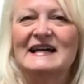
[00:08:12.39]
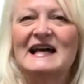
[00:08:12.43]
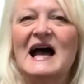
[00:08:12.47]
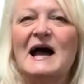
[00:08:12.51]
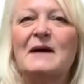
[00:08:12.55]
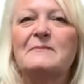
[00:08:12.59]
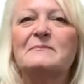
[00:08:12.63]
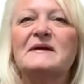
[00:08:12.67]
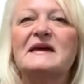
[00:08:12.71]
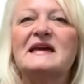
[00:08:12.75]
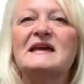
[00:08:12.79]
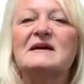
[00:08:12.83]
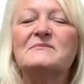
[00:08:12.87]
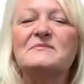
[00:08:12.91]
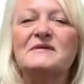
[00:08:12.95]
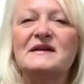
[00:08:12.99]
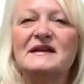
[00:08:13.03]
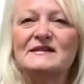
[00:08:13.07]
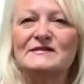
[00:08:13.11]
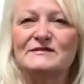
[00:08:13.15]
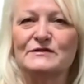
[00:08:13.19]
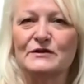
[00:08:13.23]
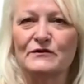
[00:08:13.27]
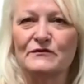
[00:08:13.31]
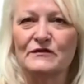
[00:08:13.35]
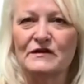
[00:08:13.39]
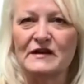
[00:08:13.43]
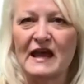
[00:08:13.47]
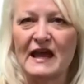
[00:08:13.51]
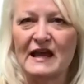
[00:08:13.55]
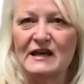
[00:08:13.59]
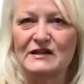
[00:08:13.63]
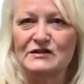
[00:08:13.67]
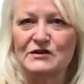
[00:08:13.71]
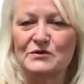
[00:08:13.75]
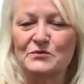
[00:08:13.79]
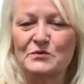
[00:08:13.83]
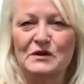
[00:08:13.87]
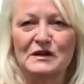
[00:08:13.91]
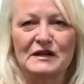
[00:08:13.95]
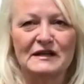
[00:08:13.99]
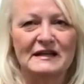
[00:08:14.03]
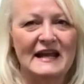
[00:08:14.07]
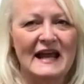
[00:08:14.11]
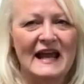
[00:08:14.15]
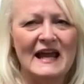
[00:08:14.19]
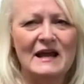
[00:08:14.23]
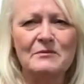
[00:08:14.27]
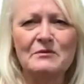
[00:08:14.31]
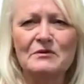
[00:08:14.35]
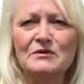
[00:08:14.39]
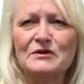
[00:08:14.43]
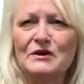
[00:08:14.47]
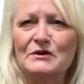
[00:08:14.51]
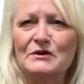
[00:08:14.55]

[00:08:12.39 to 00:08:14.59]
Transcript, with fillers: A PMP certification will enable